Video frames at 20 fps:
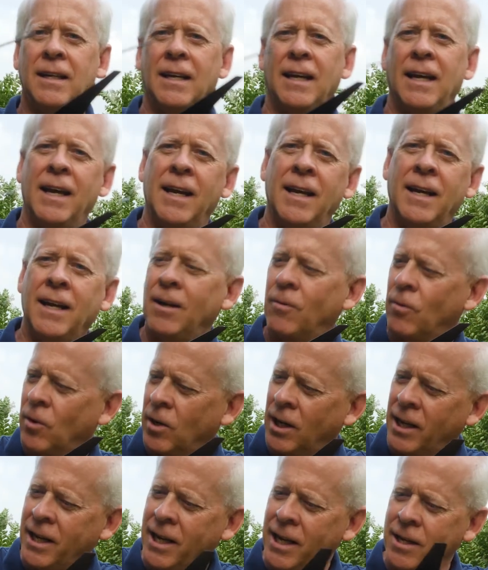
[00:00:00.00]
And it
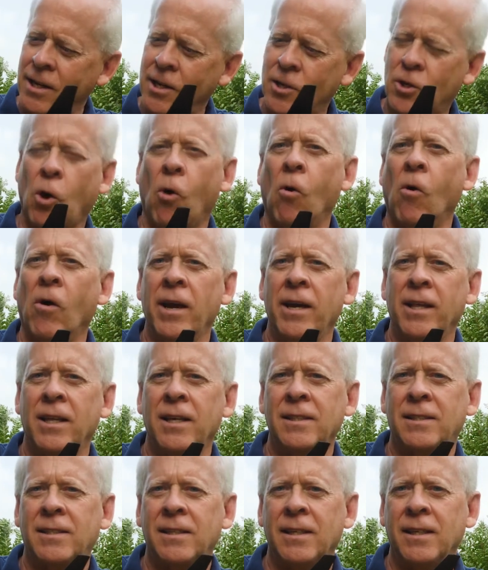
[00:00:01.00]
really isn't a toy.
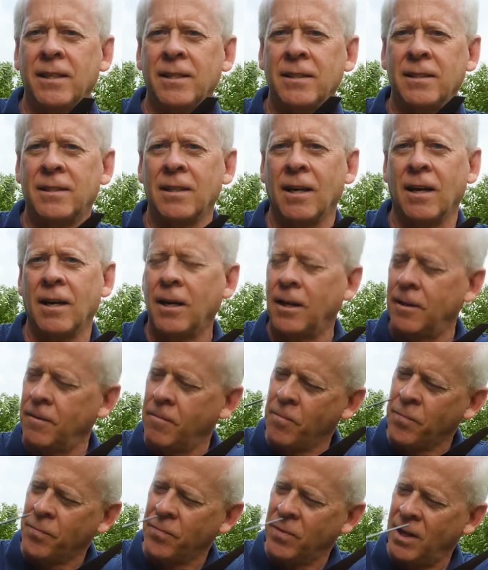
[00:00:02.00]
This is the
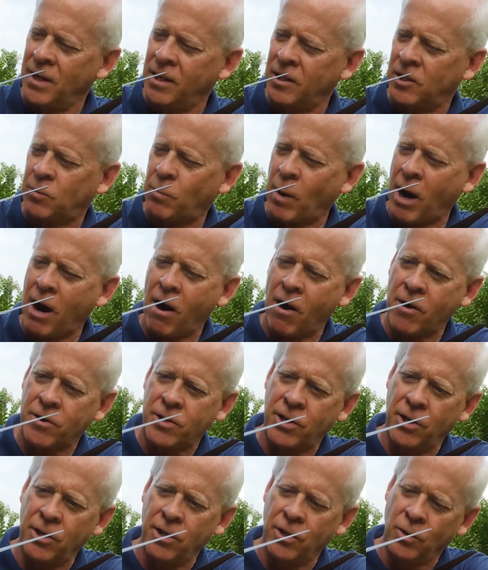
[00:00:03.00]
Inspire
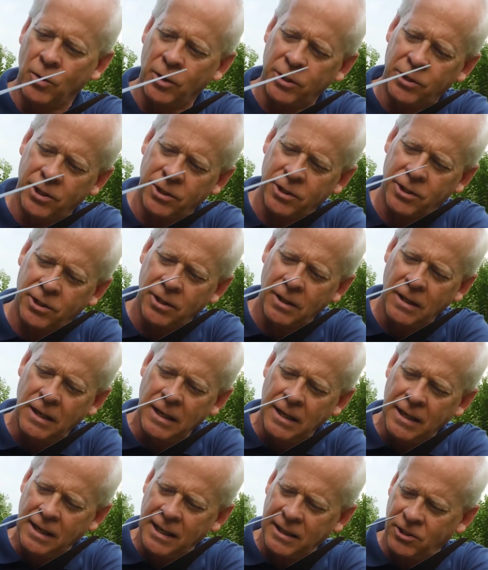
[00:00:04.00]
2, which is
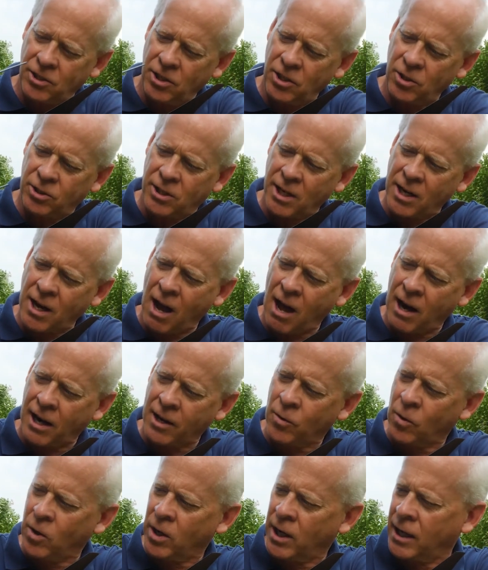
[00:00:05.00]
used in
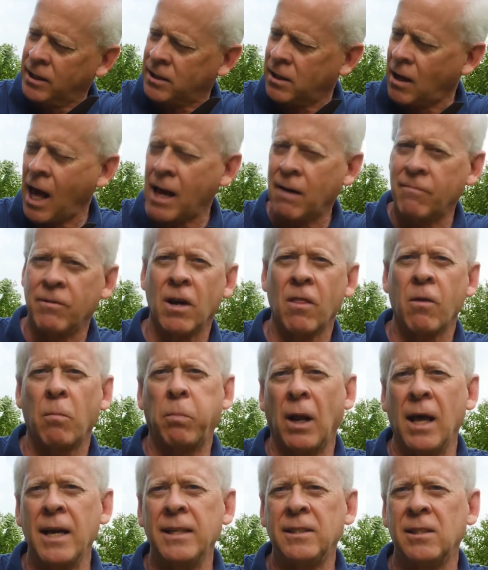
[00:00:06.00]
Hollywood. There's a lot of other
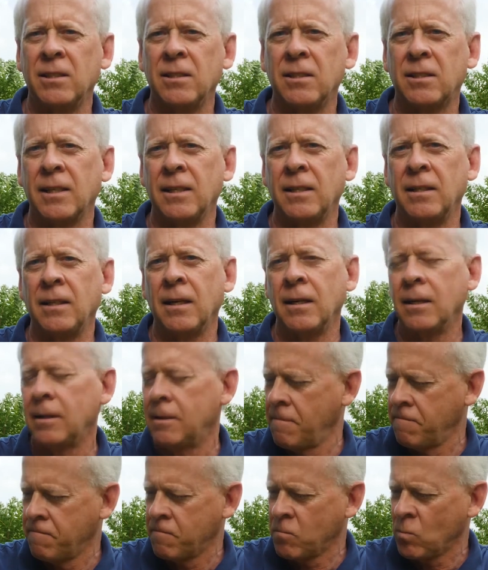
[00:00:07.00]
places, and you
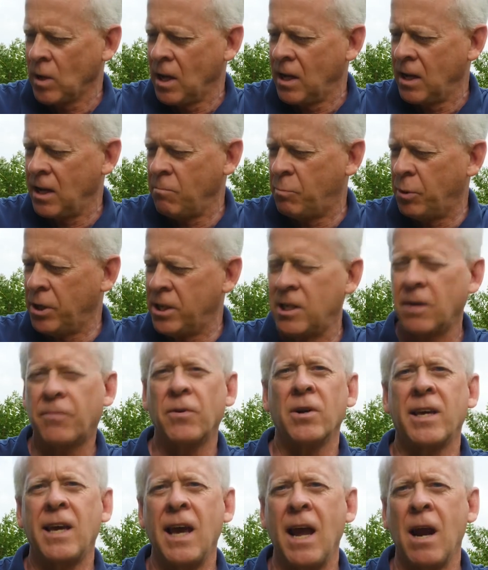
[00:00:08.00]
can put
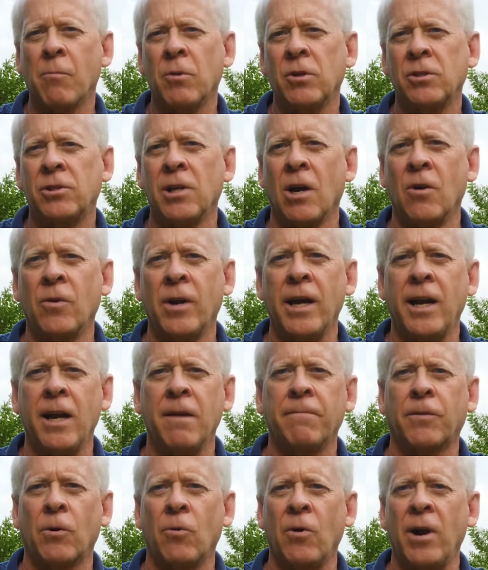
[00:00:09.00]
different cameras on it,
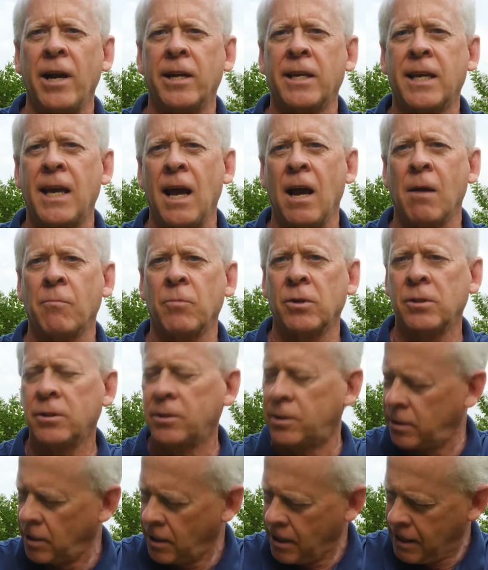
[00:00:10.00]
infrared
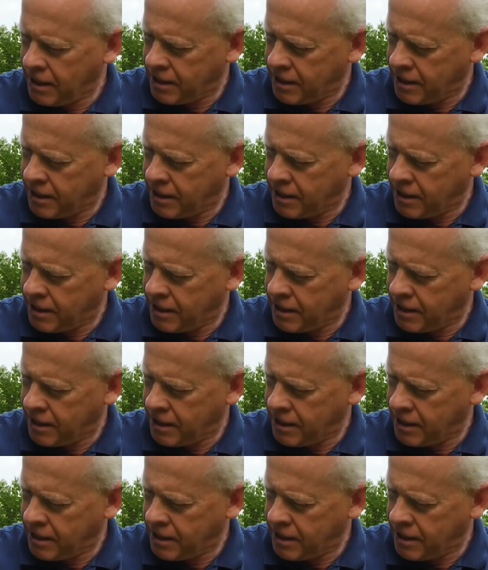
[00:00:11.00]
cameras.